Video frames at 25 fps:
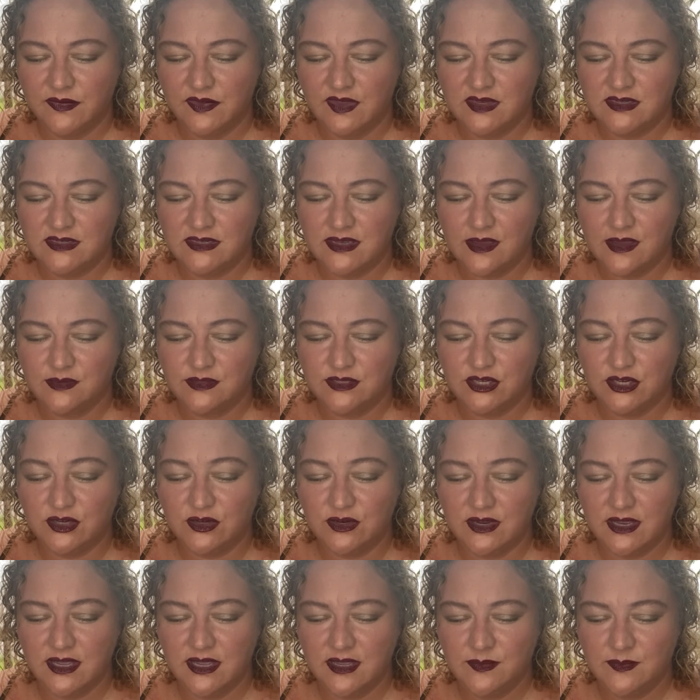Down to your
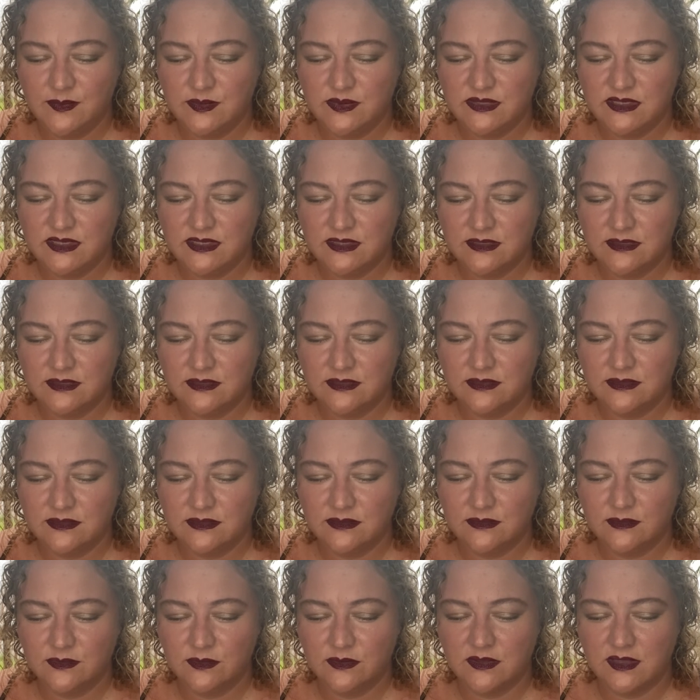hips.
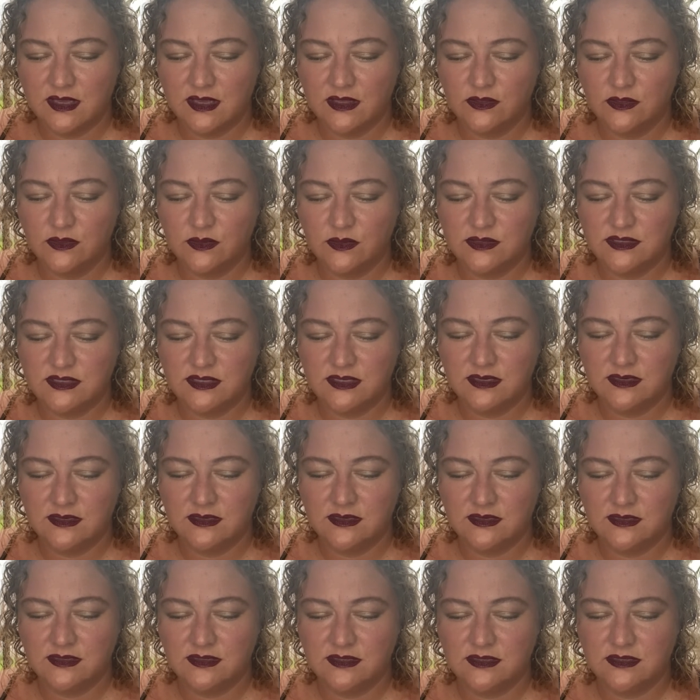They loosen,
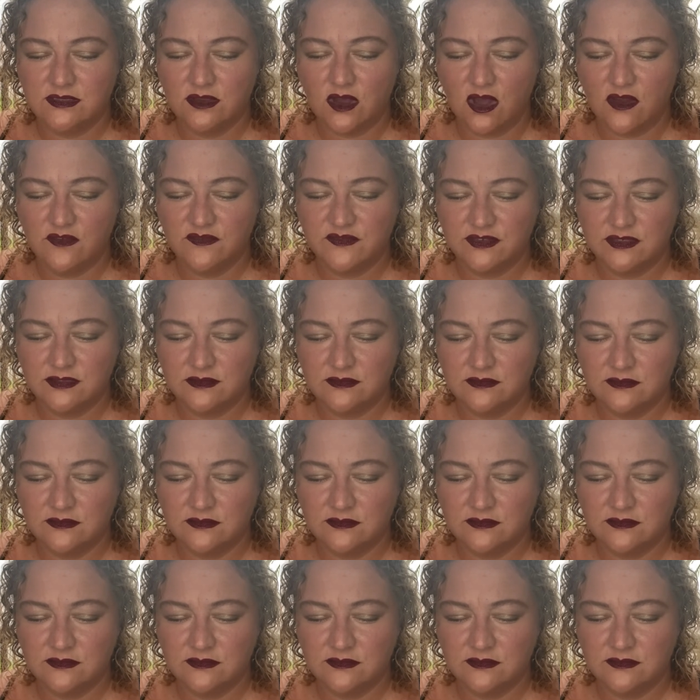soften.